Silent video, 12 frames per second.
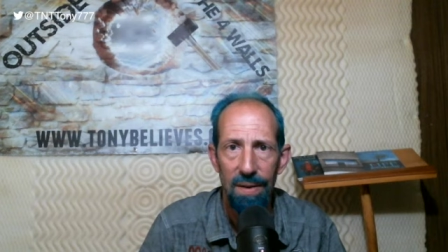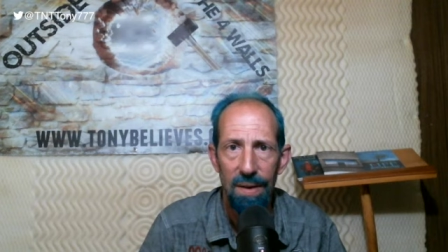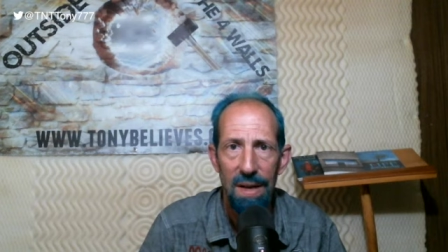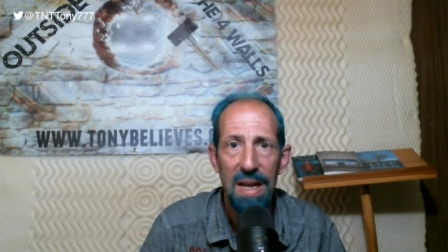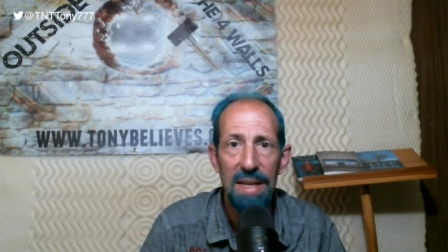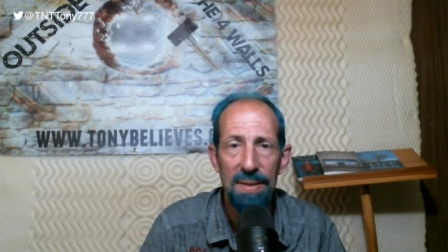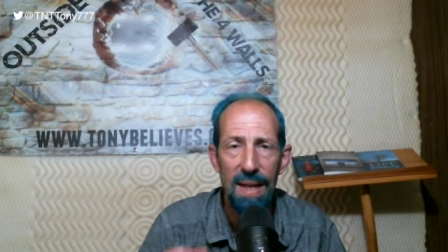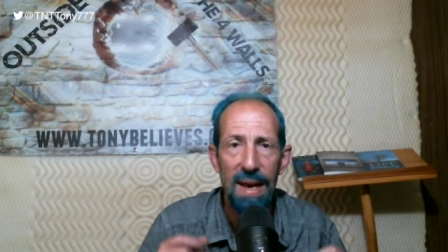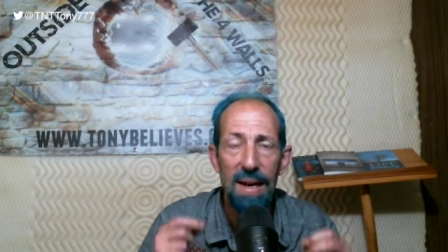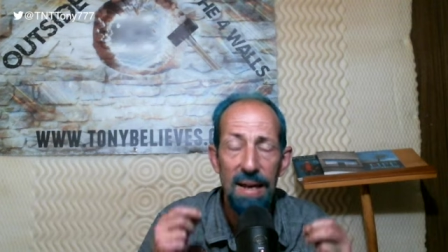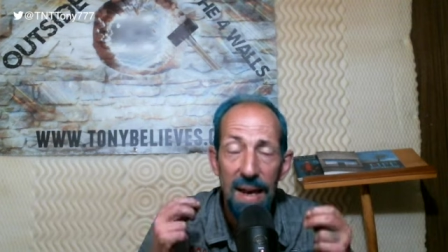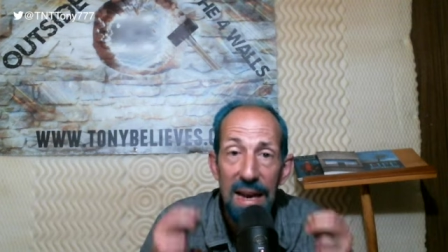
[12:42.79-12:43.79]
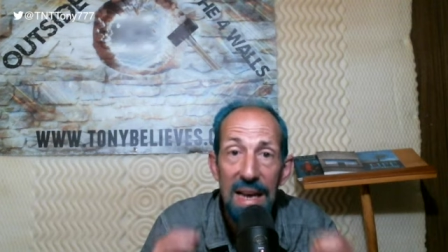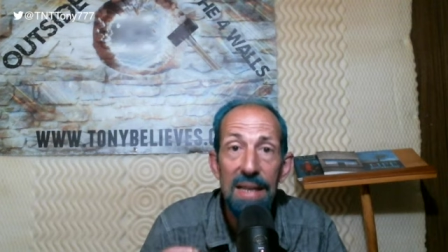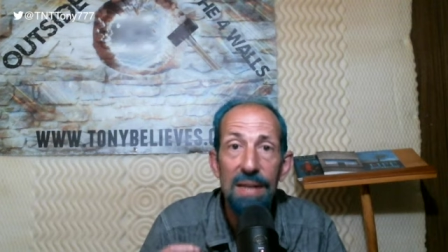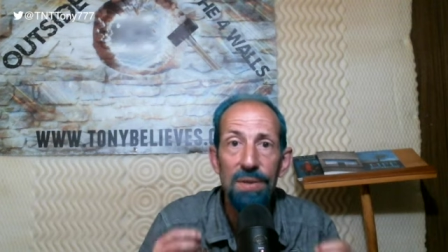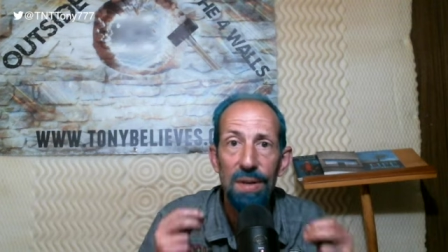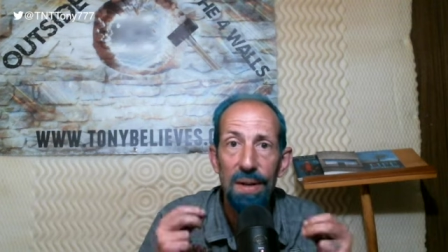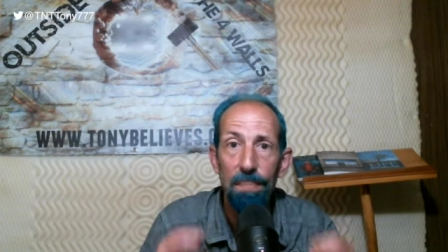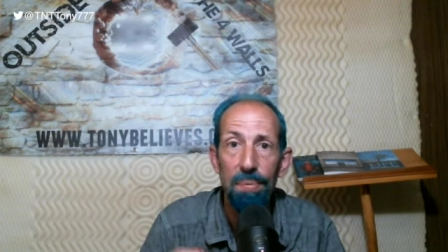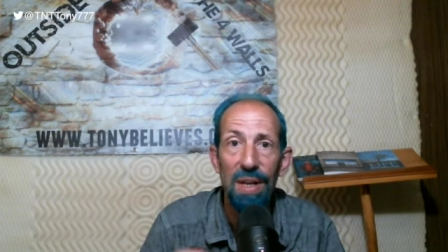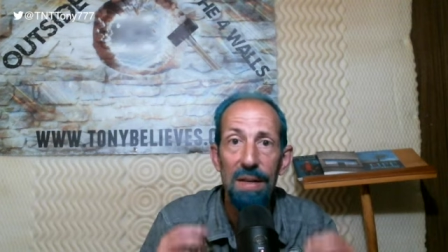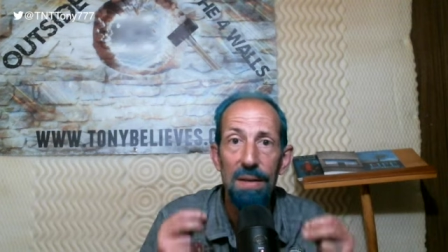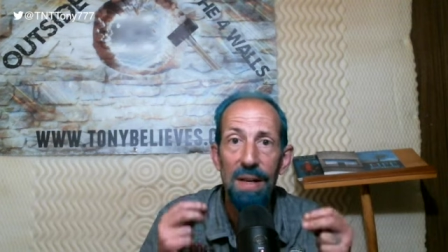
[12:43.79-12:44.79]
is that it is
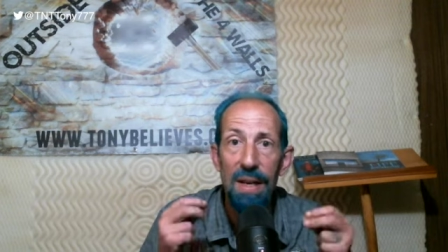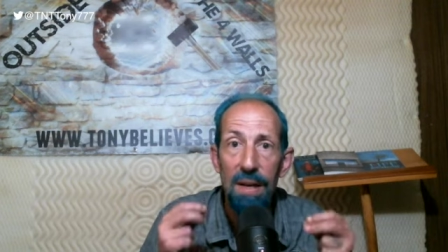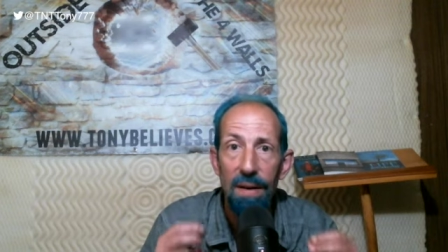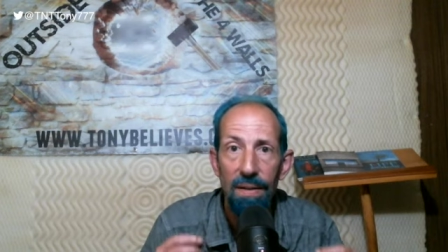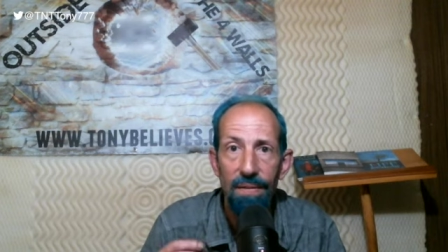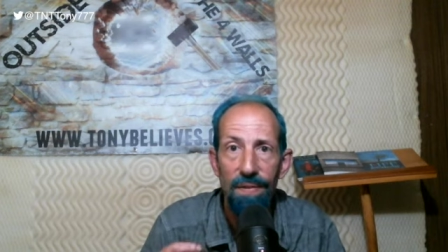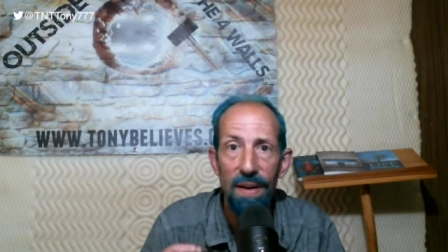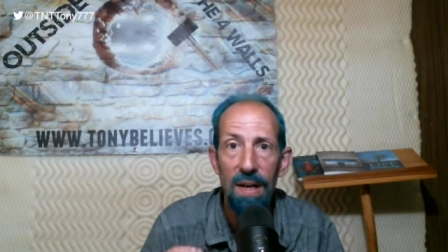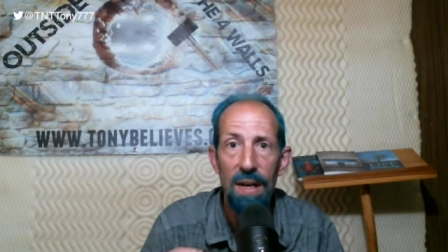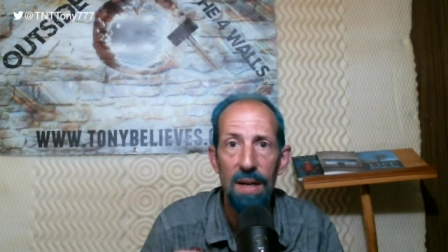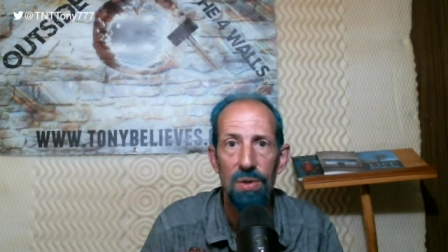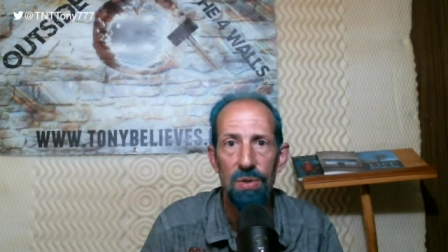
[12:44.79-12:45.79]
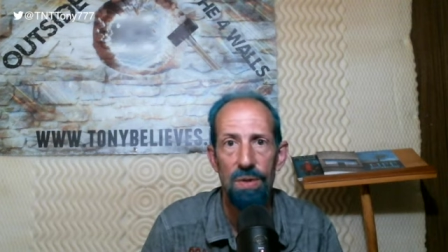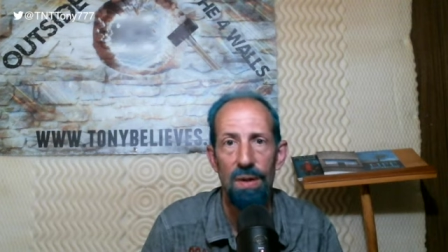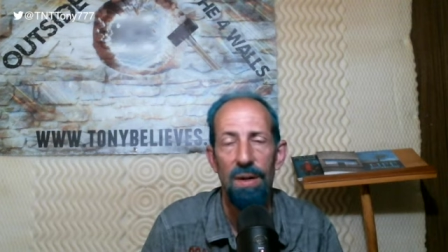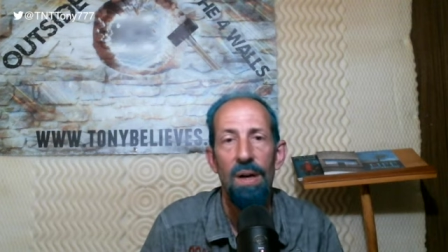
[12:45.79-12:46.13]
completely finished.